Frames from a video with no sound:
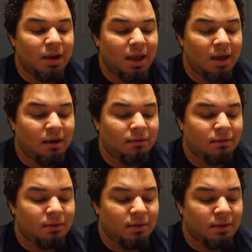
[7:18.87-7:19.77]
what I have.
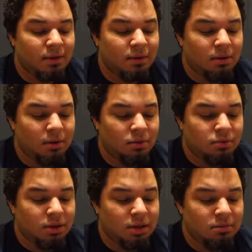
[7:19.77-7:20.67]

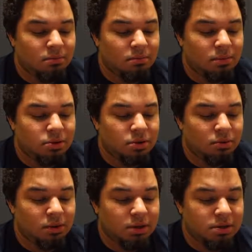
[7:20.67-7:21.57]
Holy
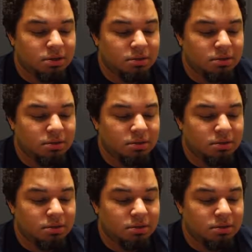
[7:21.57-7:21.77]
majolies.